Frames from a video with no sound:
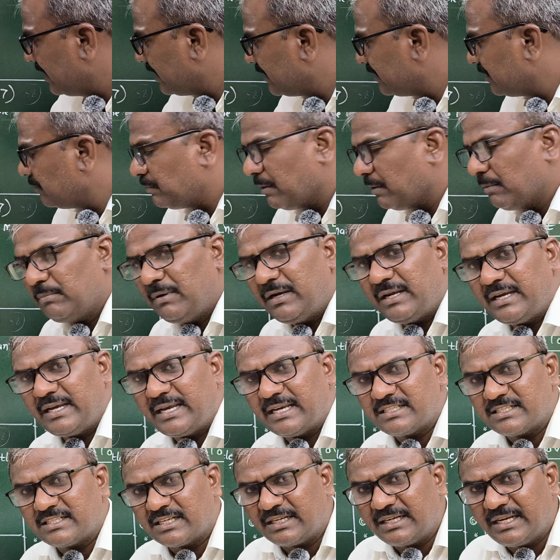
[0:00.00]
Here the
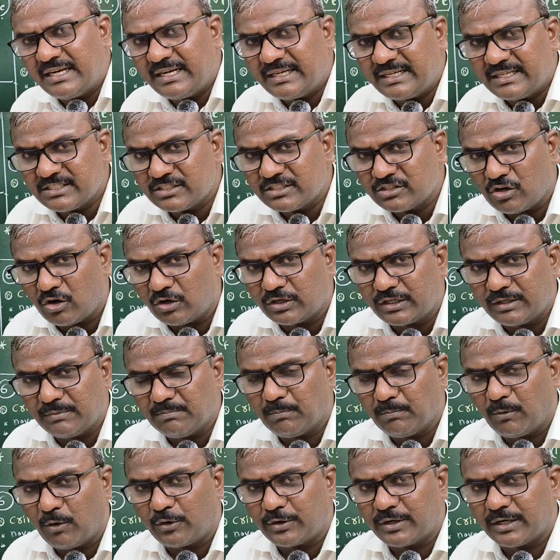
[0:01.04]
publication date is not
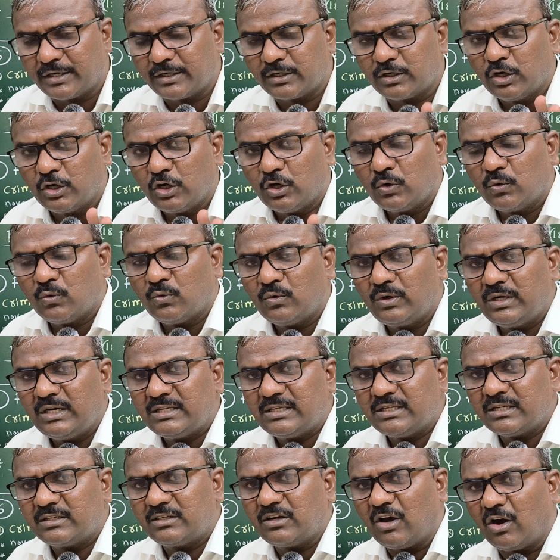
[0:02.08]
important.
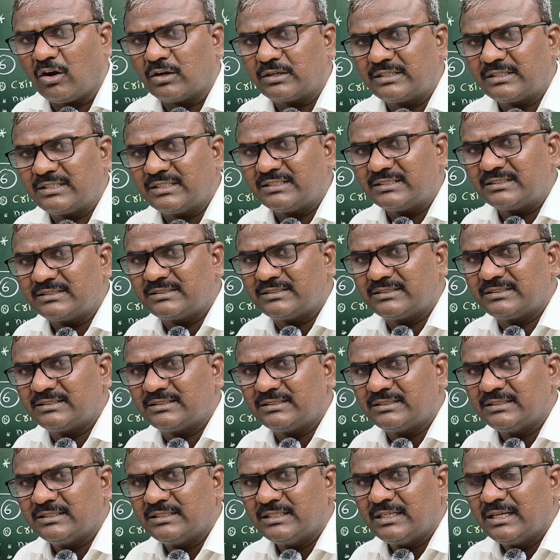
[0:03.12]
Only the
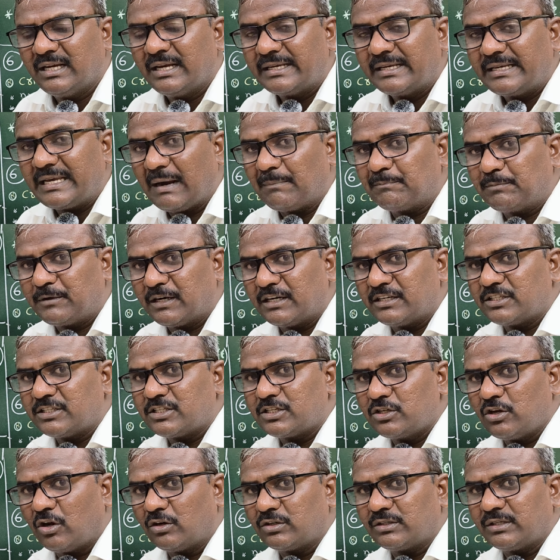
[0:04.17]
daughters.
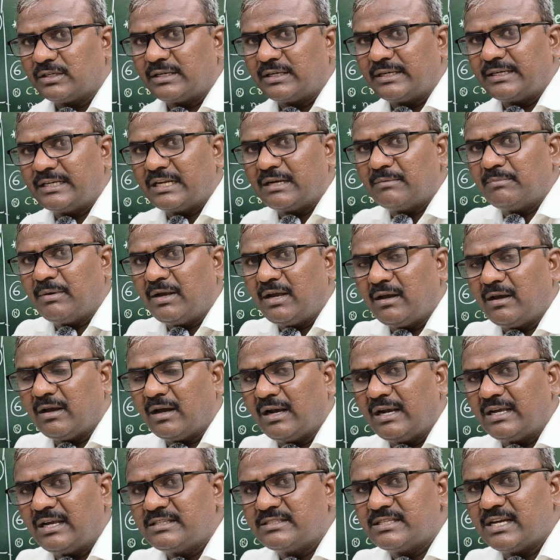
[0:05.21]
Captain's Daughter, written by
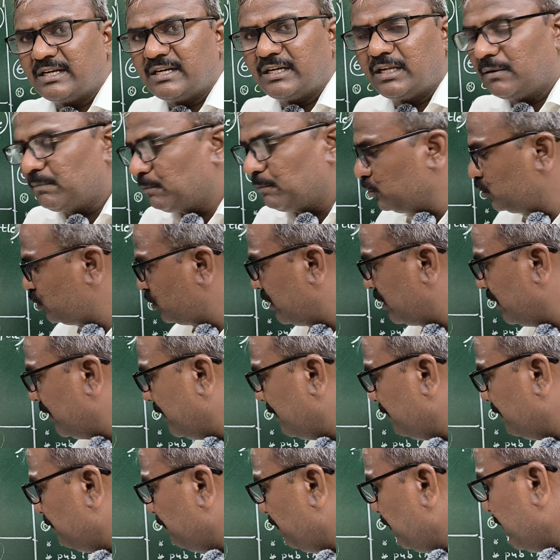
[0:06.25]
Alexander
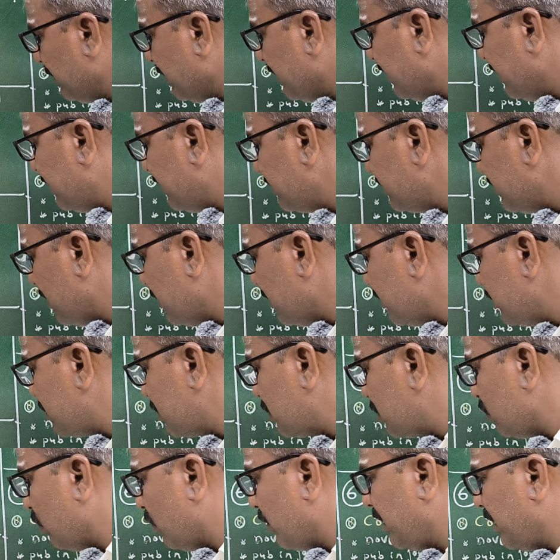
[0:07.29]
Pushkin. It is a
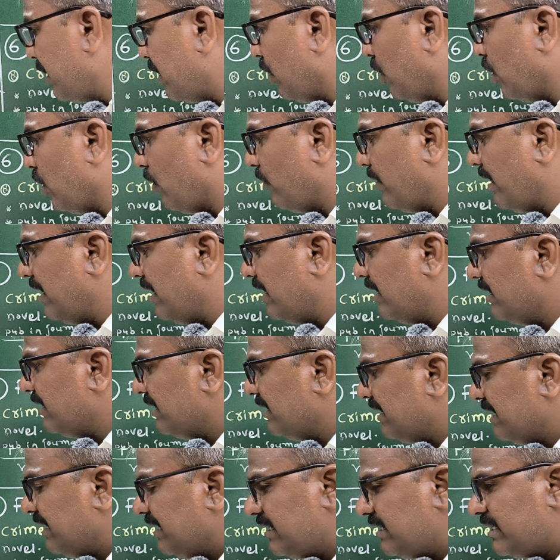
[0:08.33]
historical novel.
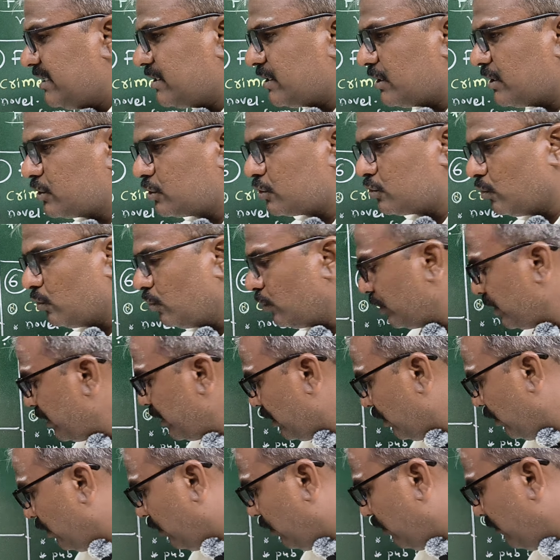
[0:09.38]
It is a
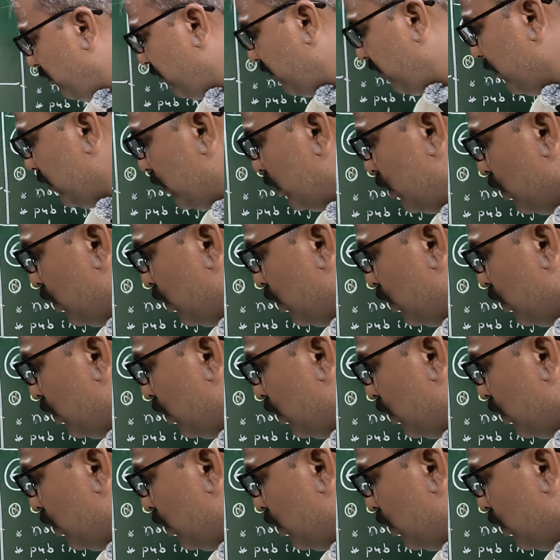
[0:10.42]
story of